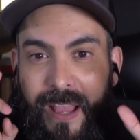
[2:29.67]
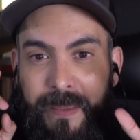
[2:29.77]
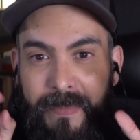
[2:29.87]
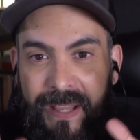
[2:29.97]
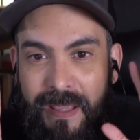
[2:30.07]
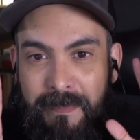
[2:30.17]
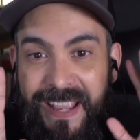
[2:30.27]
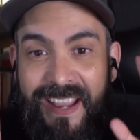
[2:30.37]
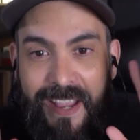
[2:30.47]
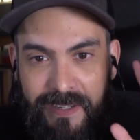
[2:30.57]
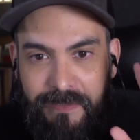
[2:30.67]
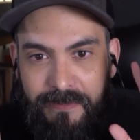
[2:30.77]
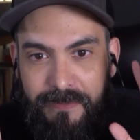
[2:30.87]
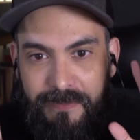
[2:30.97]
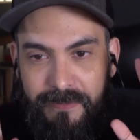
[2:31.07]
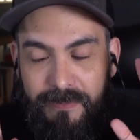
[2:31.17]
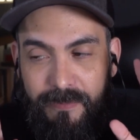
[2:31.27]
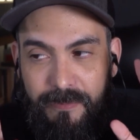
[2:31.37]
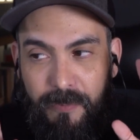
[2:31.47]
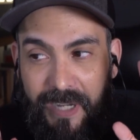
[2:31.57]
I in my head,
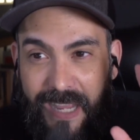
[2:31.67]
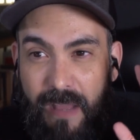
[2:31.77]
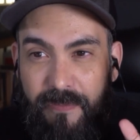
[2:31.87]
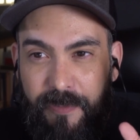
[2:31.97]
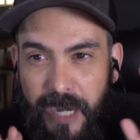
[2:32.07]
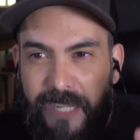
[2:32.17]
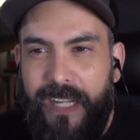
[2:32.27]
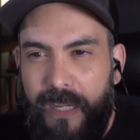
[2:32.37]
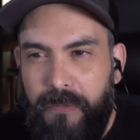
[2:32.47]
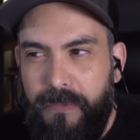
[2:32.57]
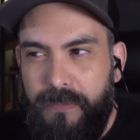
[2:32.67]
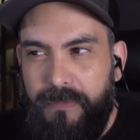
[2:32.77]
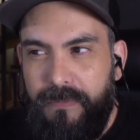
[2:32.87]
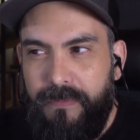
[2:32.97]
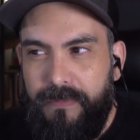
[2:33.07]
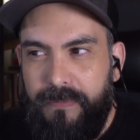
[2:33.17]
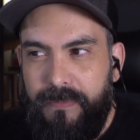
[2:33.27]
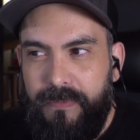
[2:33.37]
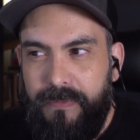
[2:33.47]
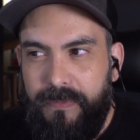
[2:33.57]
what I have right now,
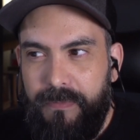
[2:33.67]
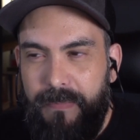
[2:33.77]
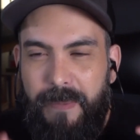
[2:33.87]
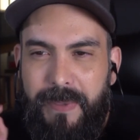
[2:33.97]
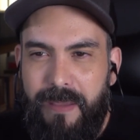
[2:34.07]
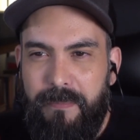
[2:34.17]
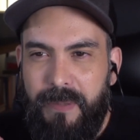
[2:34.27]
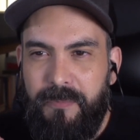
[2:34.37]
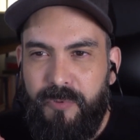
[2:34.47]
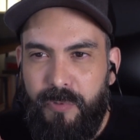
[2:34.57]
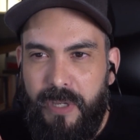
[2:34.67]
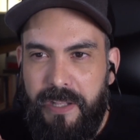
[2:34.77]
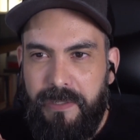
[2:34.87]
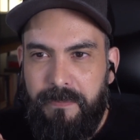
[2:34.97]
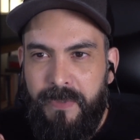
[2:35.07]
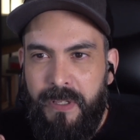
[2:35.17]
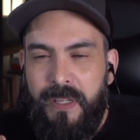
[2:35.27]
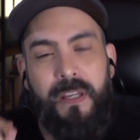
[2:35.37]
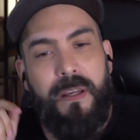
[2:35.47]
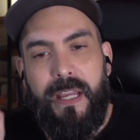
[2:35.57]
maybe I'm too ahead.
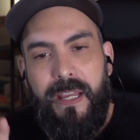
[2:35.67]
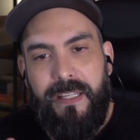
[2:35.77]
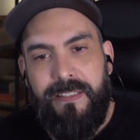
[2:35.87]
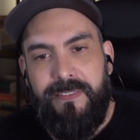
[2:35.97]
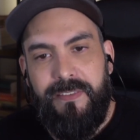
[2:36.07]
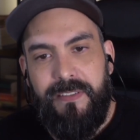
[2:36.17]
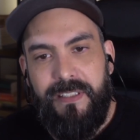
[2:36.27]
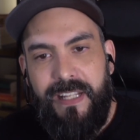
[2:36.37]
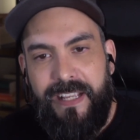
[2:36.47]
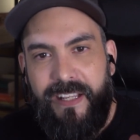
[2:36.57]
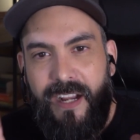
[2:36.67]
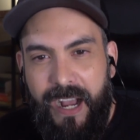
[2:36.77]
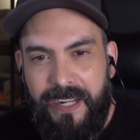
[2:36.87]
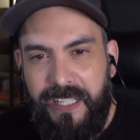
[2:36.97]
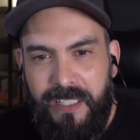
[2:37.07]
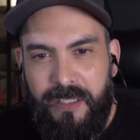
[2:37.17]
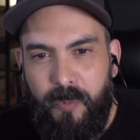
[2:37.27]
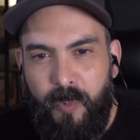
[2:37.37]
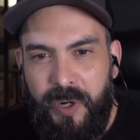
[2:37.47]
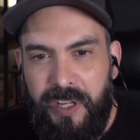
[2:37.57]
It's like honey
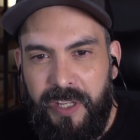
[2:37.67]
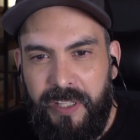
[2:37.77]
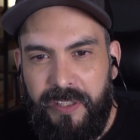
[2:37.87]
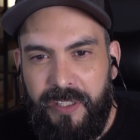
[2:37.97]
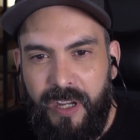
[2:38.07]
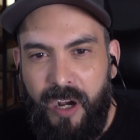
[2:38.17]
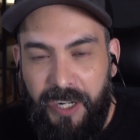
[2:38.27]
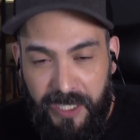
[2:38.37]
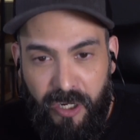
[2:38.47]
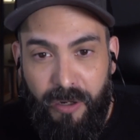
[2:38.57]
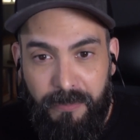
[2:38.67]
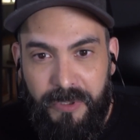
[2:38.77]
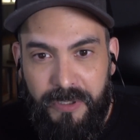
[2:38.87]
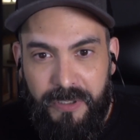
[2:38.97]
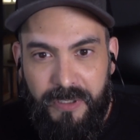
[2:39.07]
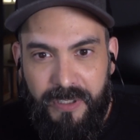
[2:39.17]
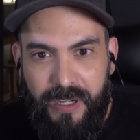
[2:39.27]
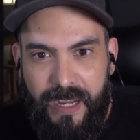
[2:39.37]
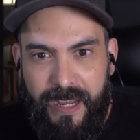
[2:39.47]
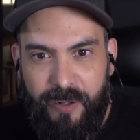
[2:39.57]
with honeycomb
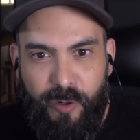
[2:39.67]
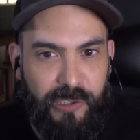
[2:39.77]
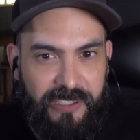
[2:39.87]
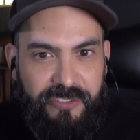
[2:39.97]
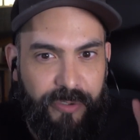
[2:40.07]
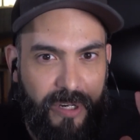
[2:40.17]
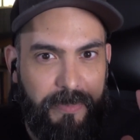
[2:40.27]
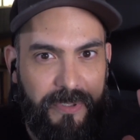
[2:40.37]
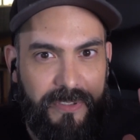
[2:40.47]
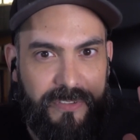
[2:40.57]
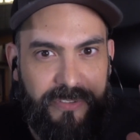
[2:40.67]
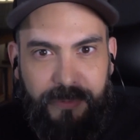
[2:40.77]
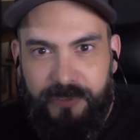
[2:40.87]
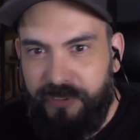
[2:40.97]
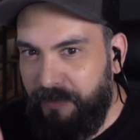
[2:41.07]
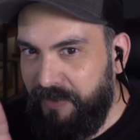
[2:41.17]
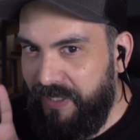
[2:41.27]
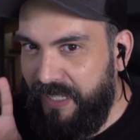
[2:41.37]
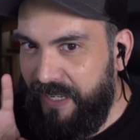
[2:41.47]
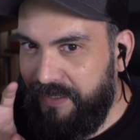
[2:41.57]
and golden syrup, so
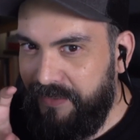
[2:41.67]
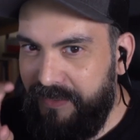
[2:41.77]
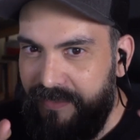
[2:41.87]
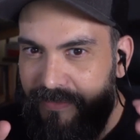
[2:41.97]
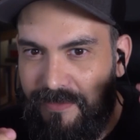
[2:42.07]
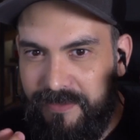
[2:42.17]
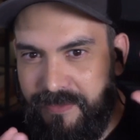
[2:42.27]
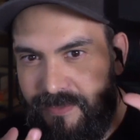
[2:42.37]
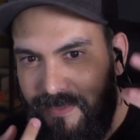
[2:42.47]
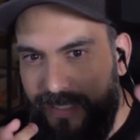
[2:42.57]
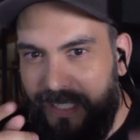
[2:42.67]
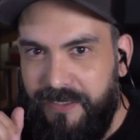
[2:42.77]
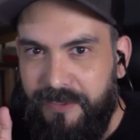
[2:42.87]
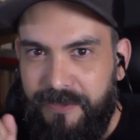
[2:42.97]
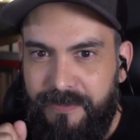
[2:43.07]
something like that.